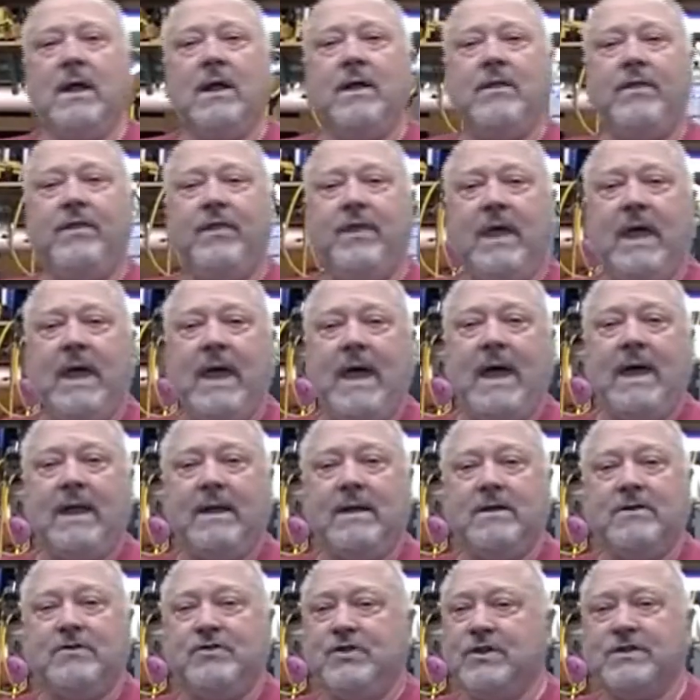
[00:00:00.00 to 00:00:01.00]

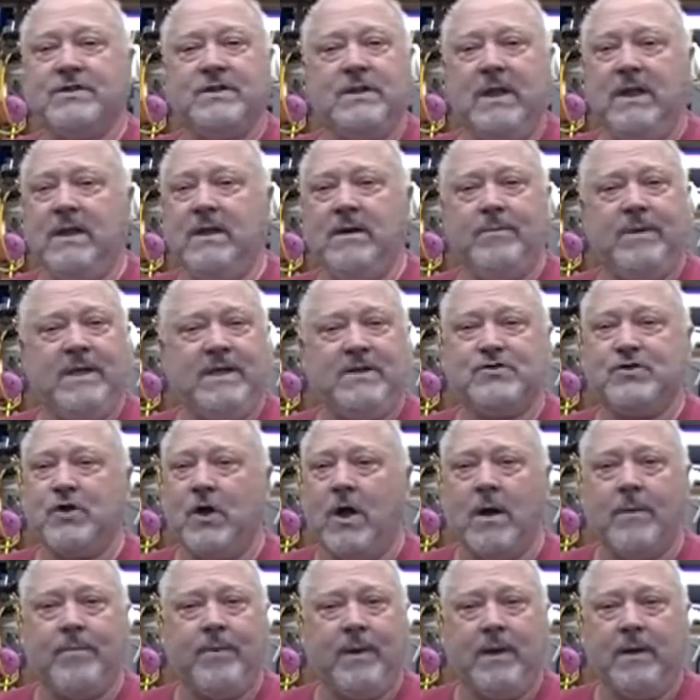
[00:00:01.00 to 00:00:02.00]
that just need to be
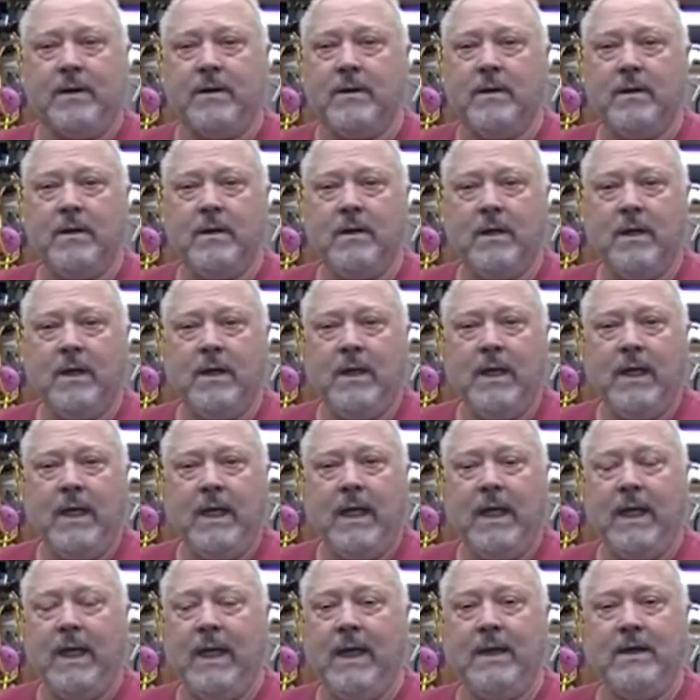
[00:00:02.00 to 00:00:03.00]
sharpened.
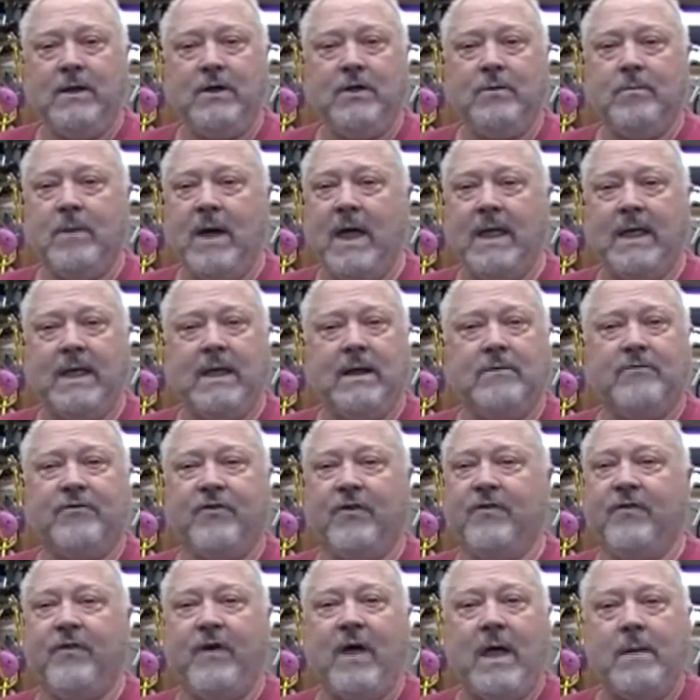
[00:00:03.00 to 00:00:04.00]
And you might get them for
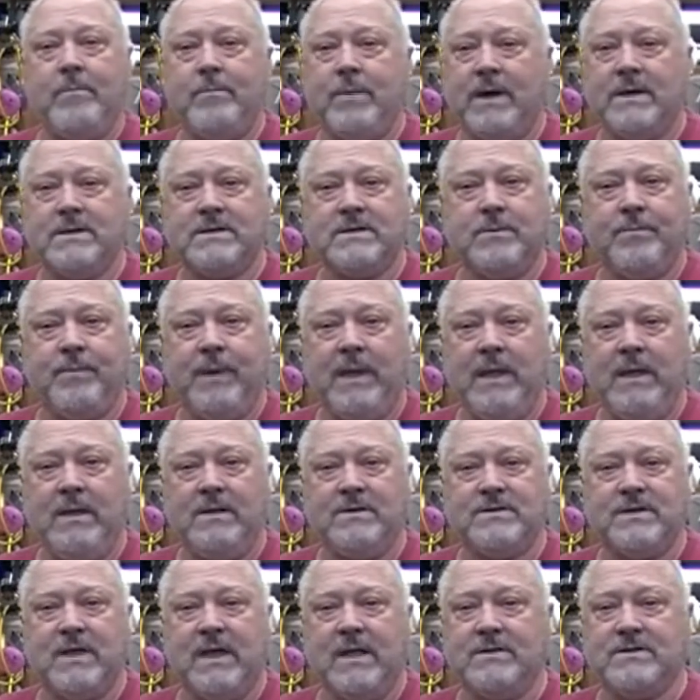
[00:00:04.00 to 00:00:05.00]
$5 a
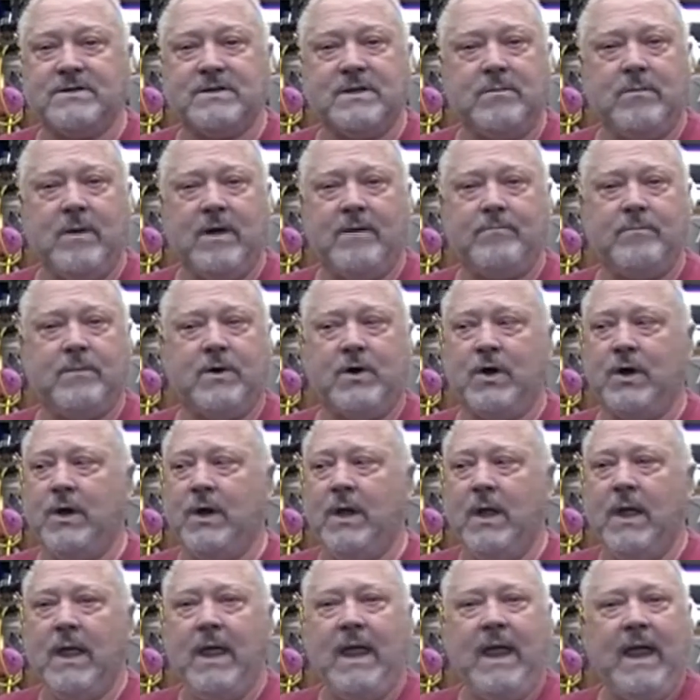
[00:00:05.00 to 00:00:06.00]
piece, and some of them are
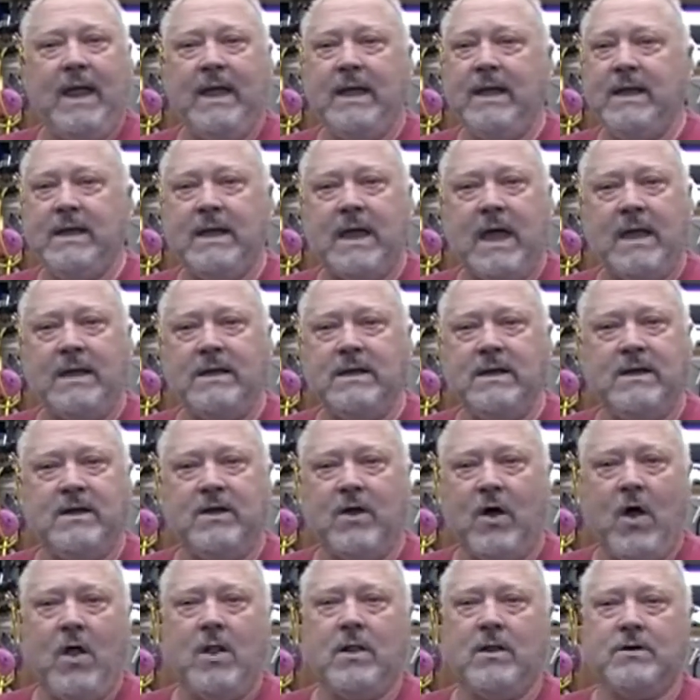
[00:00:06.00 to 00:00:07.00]
$80,
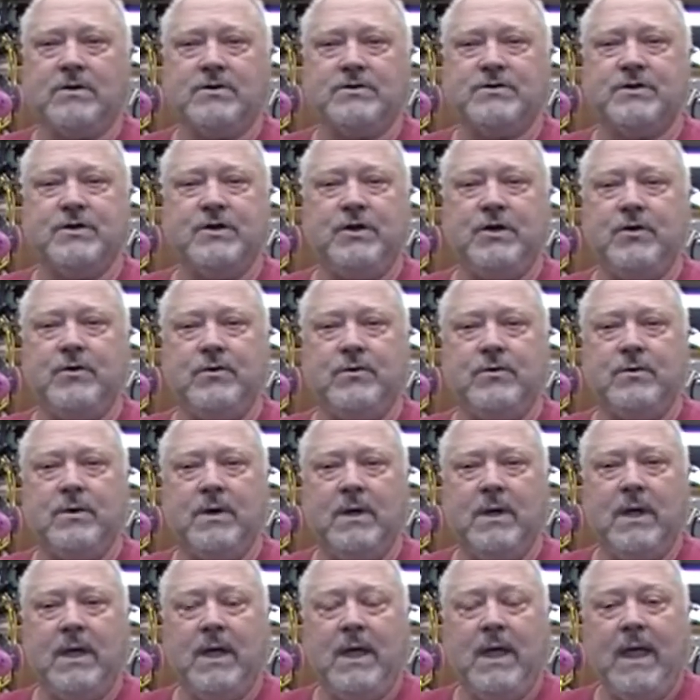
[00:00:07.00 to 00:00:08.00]
$90 new.
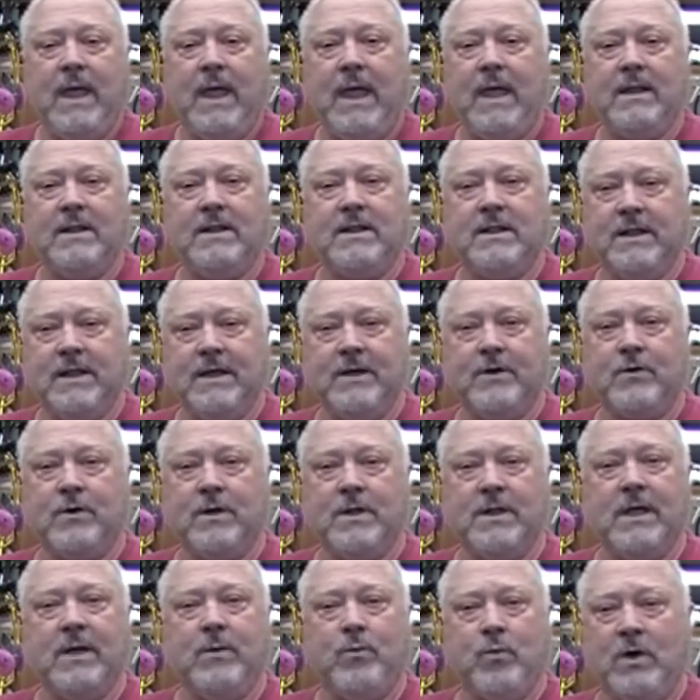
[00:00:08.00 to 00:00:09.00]
And
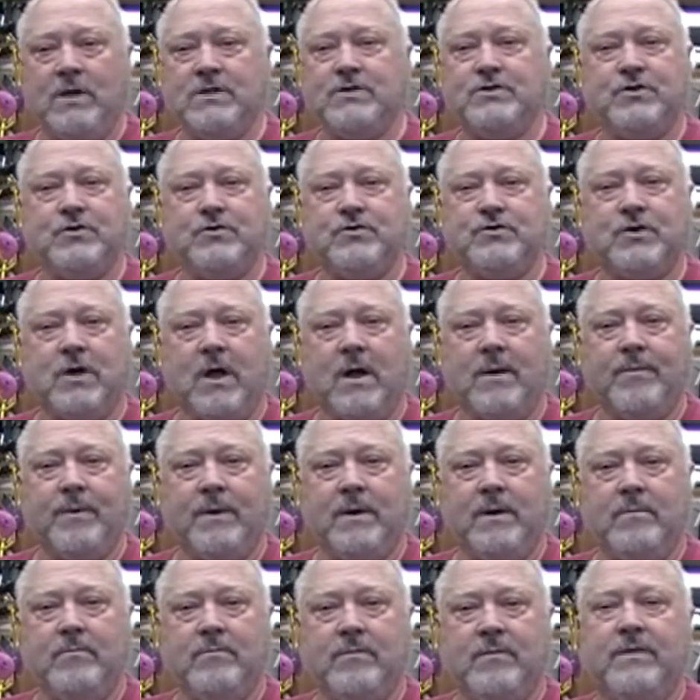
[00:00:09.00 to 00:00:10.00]
literally, once you sharpen
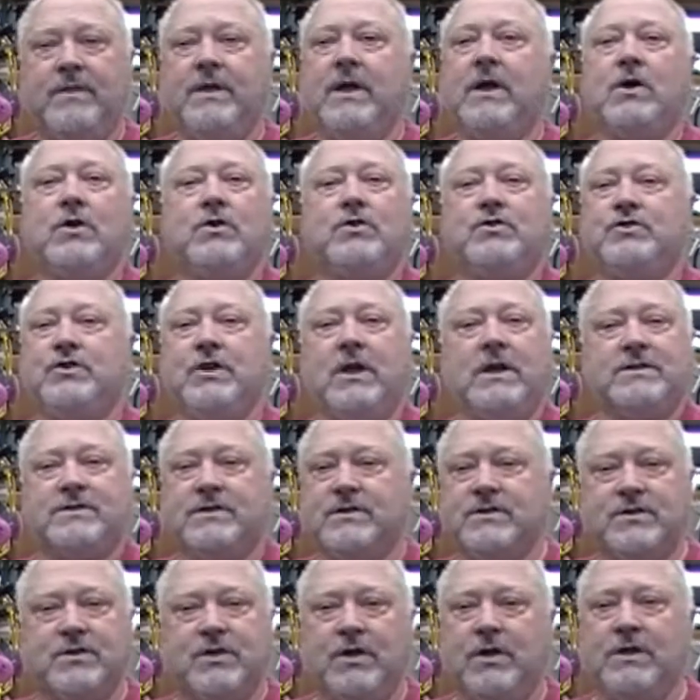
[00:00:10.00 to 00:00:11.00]
them, they're just
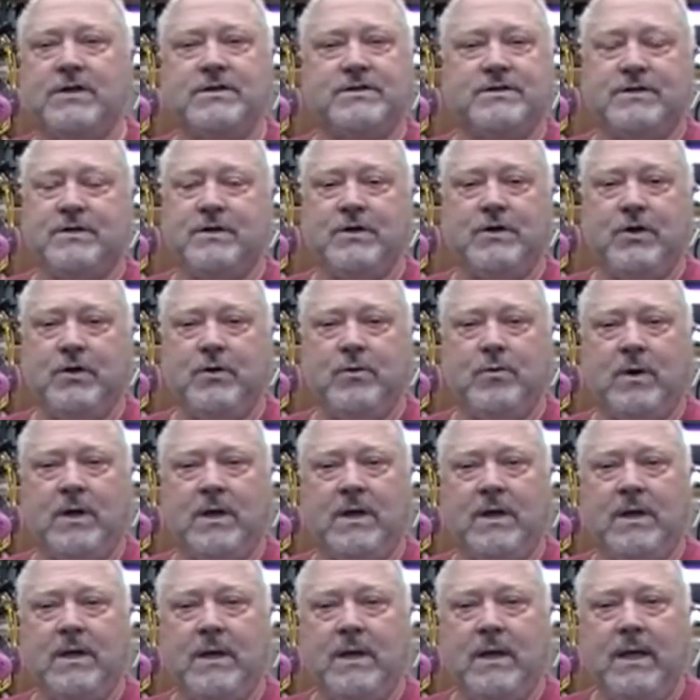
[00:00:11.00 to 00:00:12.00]
as good as the new one,
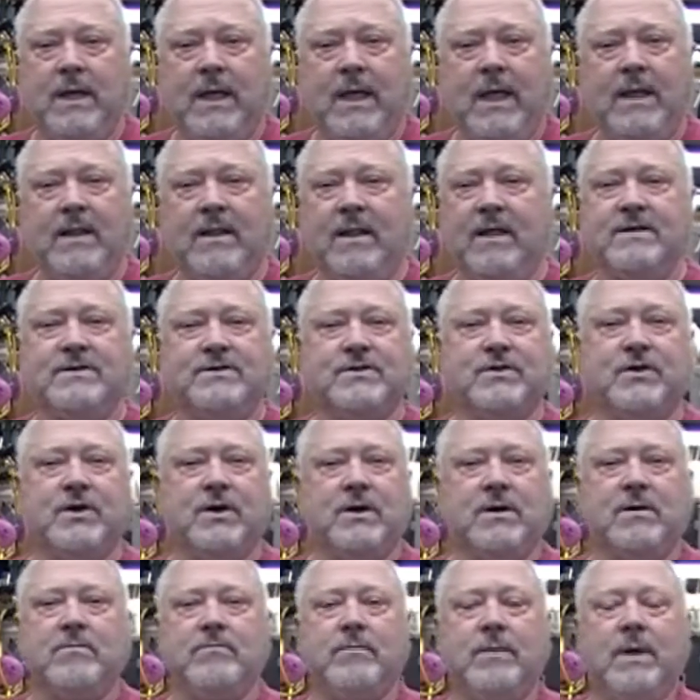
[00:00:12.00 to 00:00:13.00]
unless
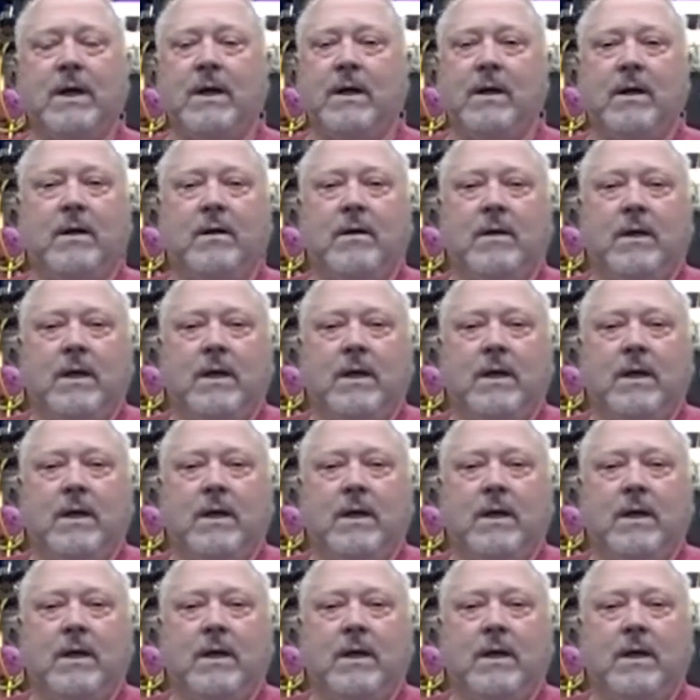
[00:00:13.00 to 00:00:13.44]
they're, a